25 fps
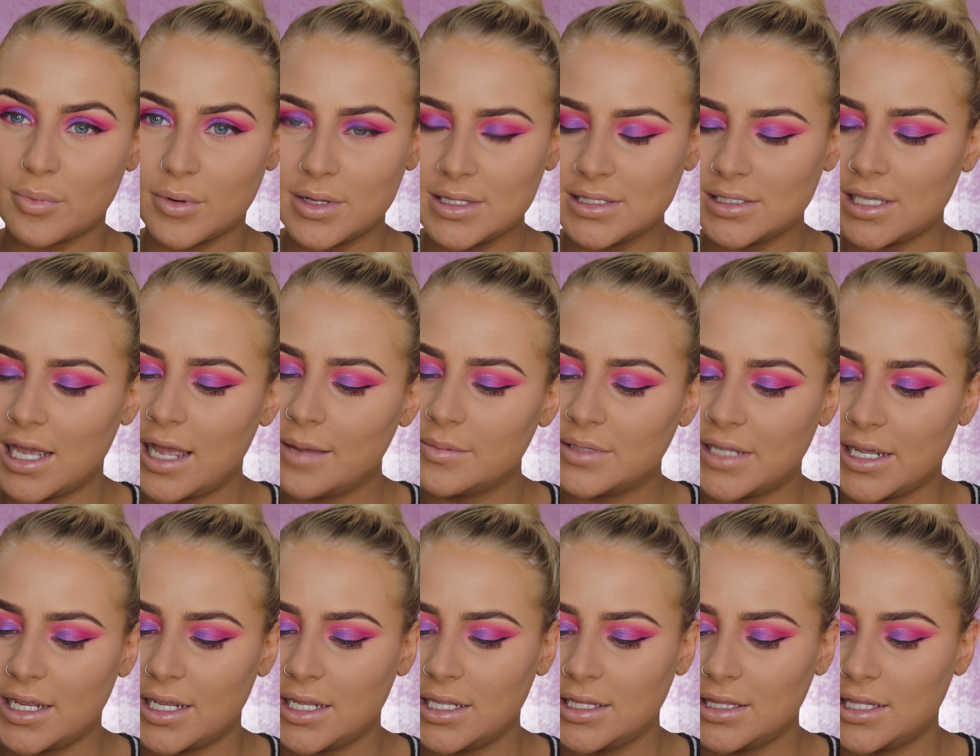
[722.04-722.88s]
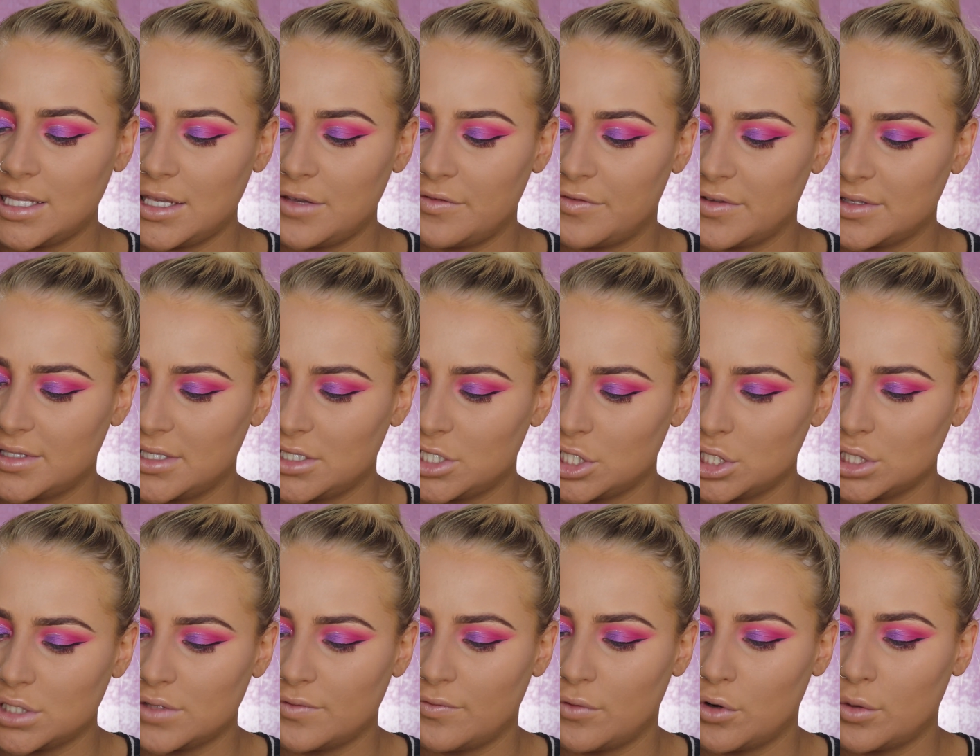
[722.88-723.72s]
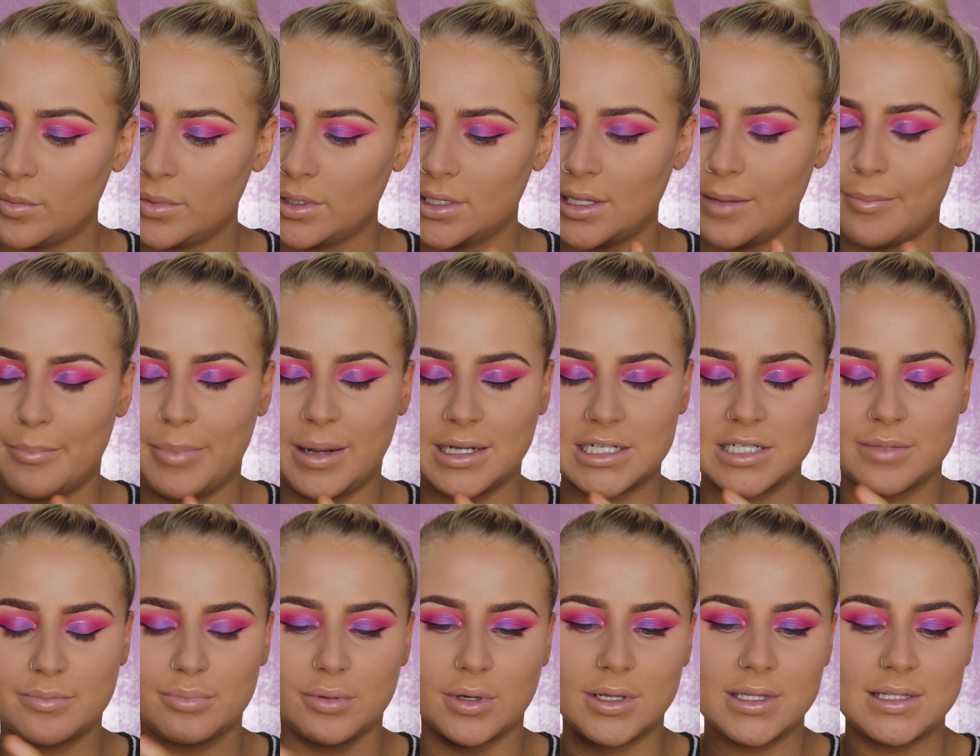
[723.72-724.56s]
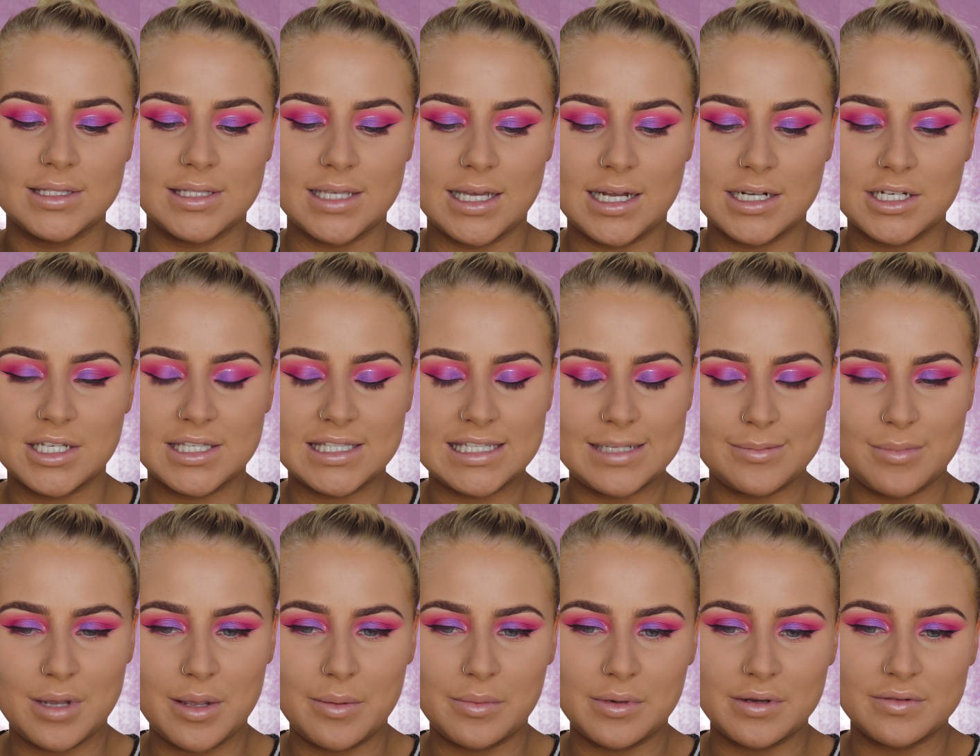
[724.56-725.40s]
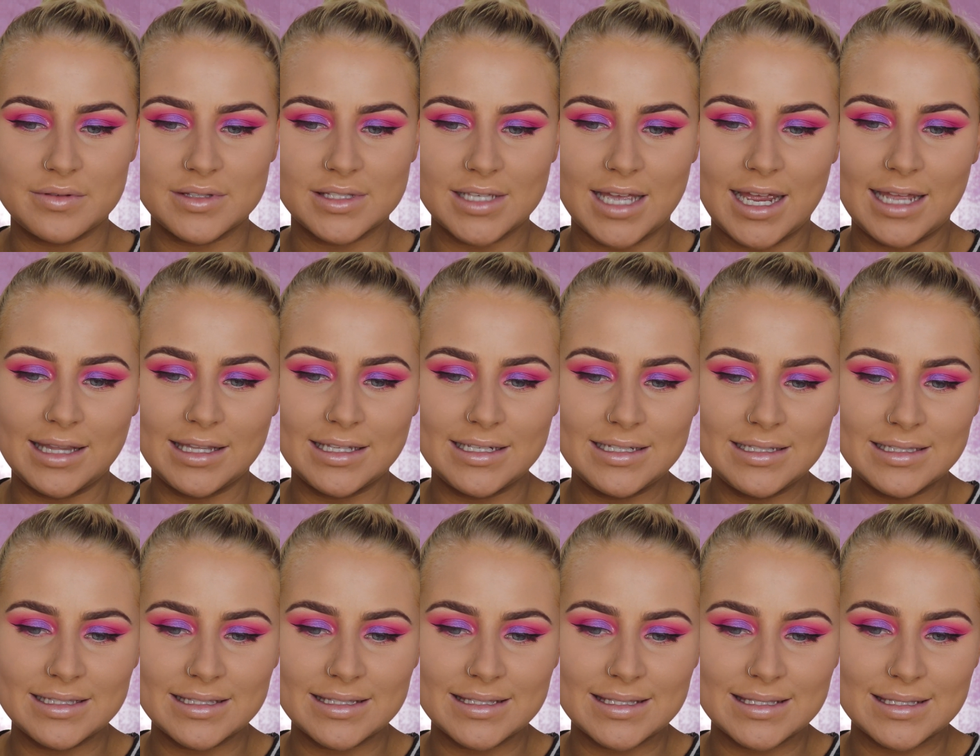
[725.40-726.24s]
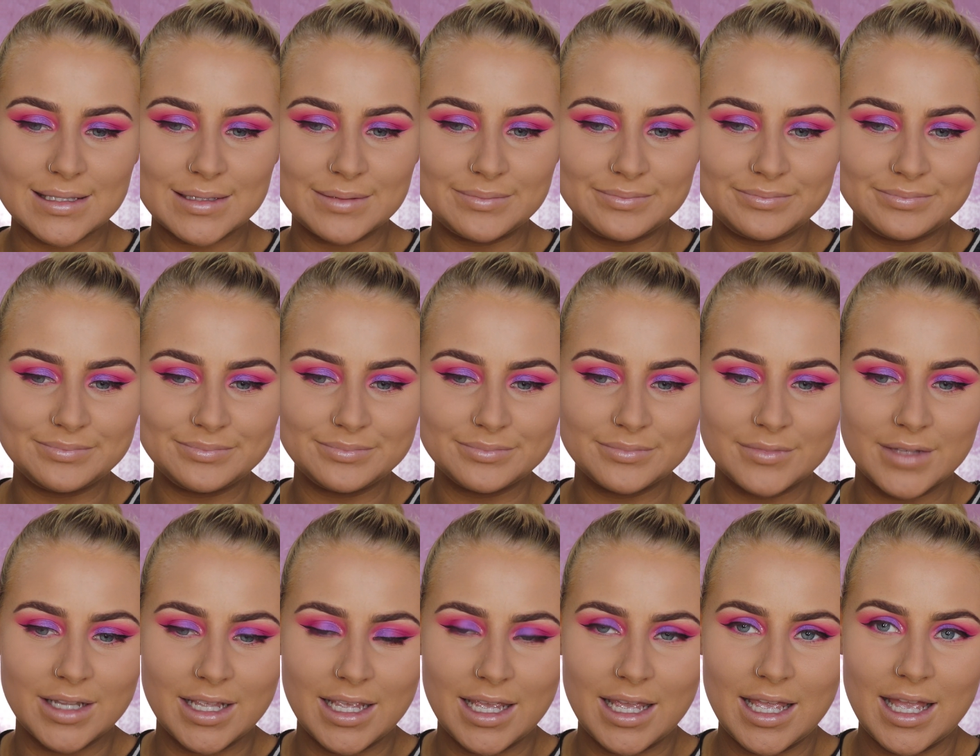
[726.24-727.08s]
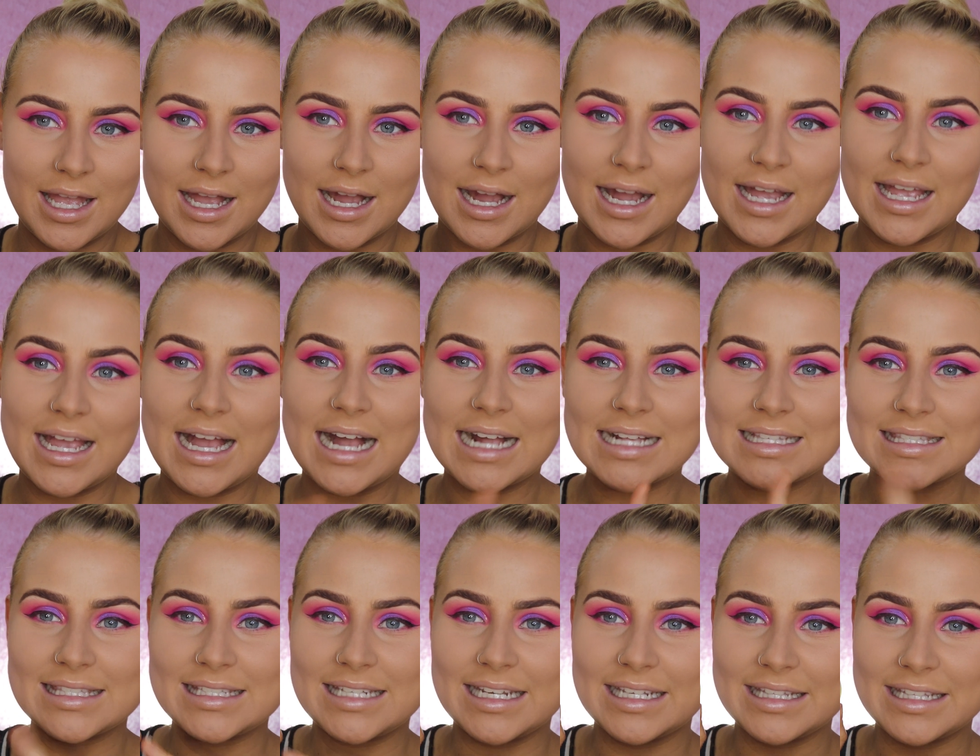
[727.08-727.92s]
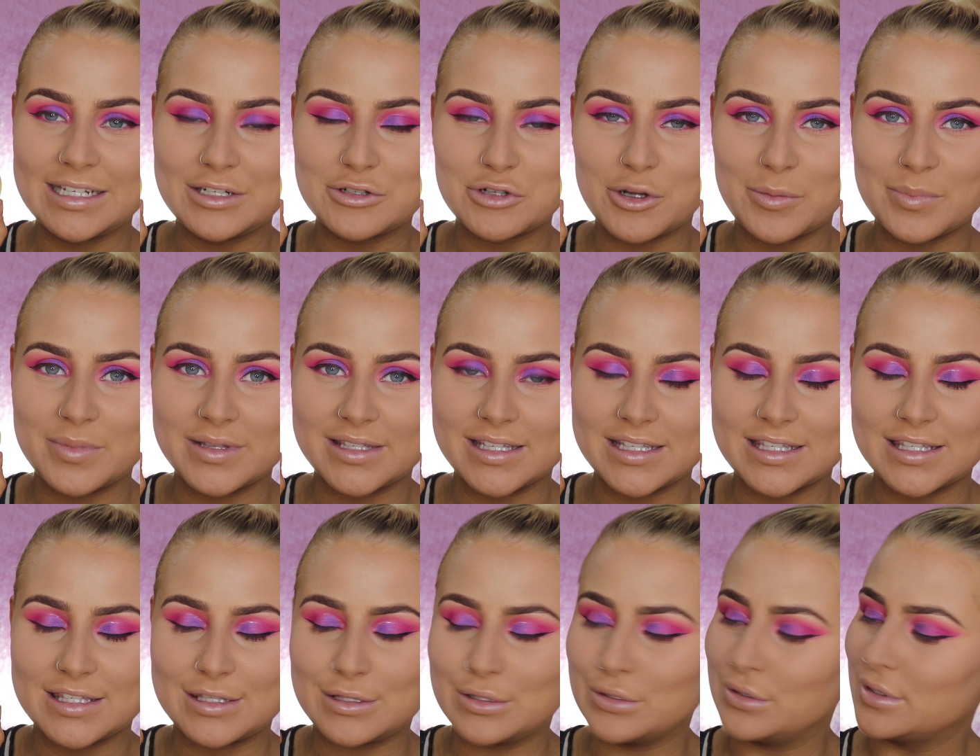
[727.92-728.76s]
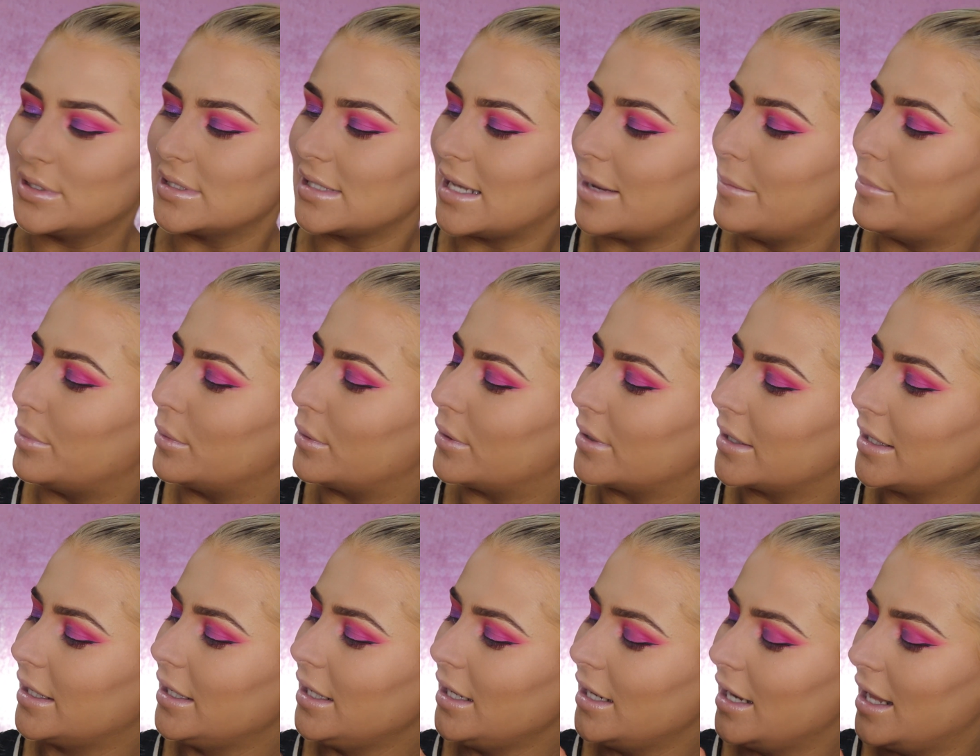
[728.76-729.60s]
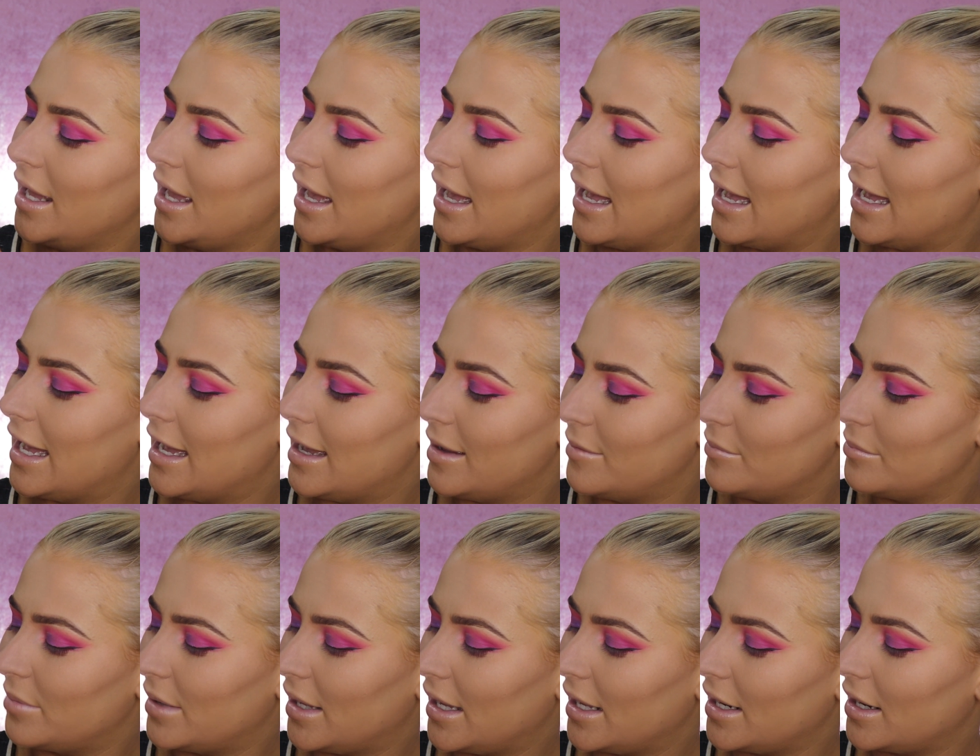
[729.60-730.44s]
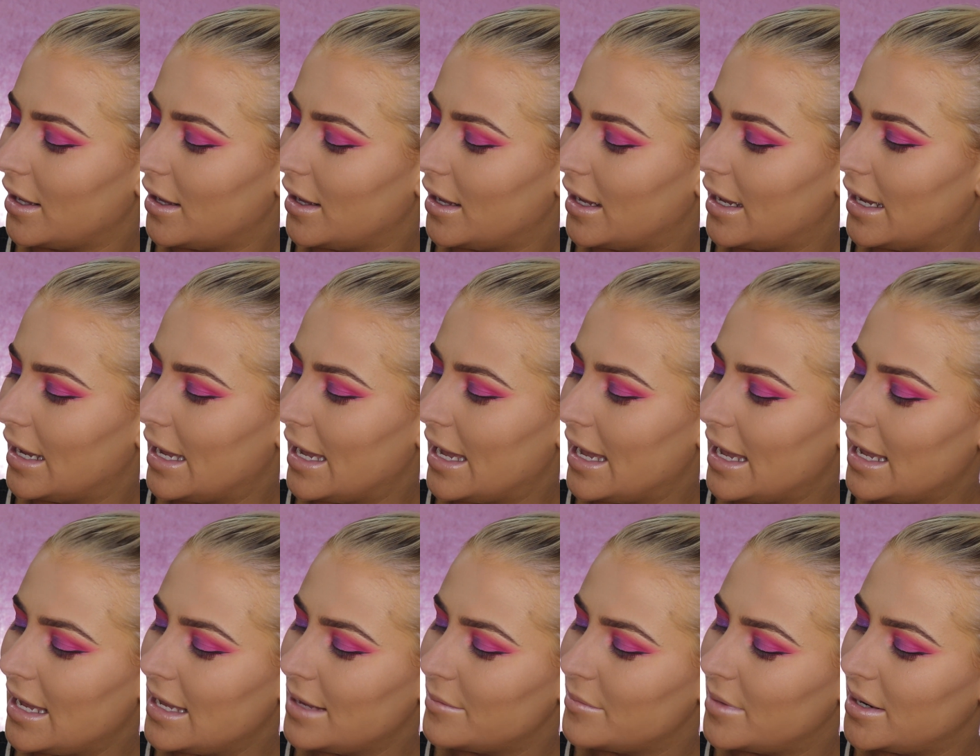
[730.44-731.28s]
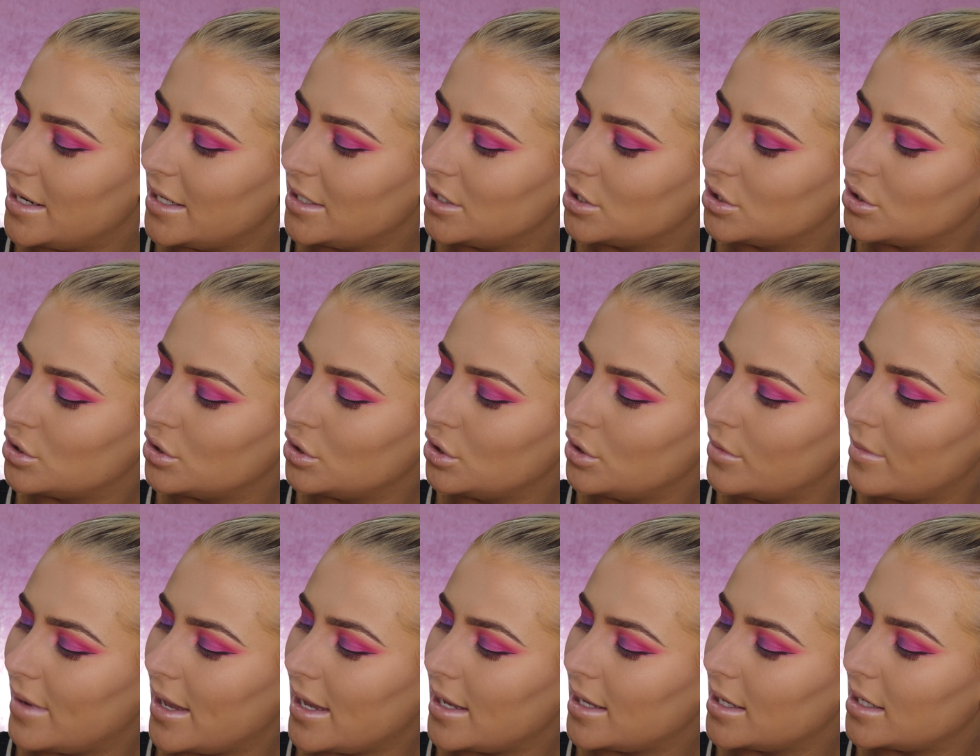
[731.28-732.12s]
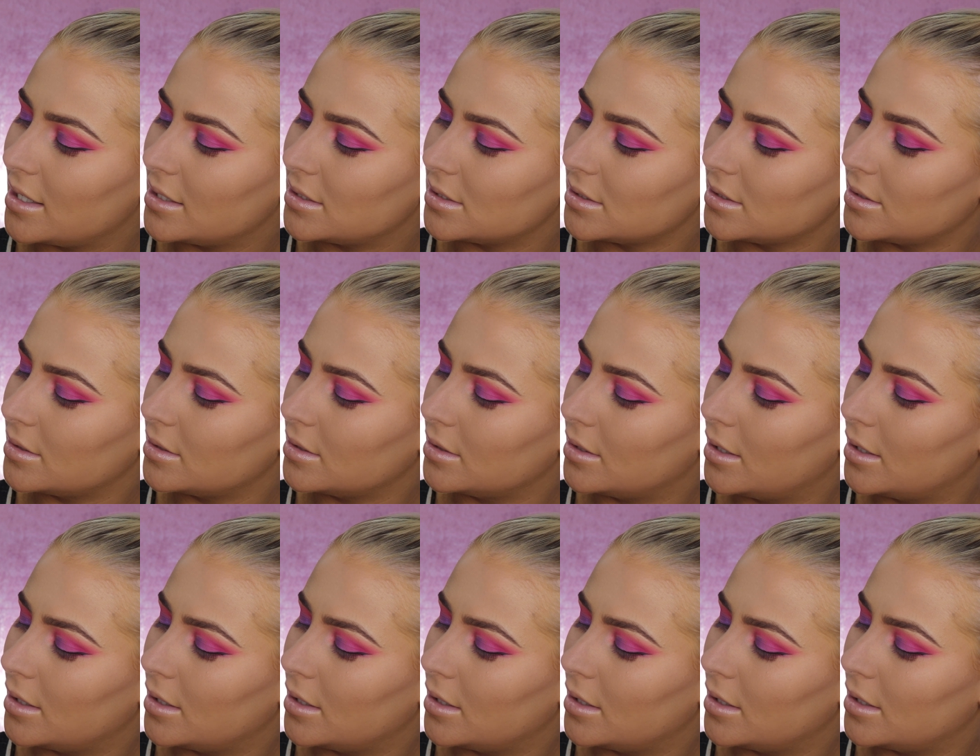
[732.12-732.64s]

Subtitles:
for bronzer, I'm taking the Physicians Formula Butter Bronzer. Just a moment of silence. I accidentally dropped this as soon as I bought it, but I managed to make it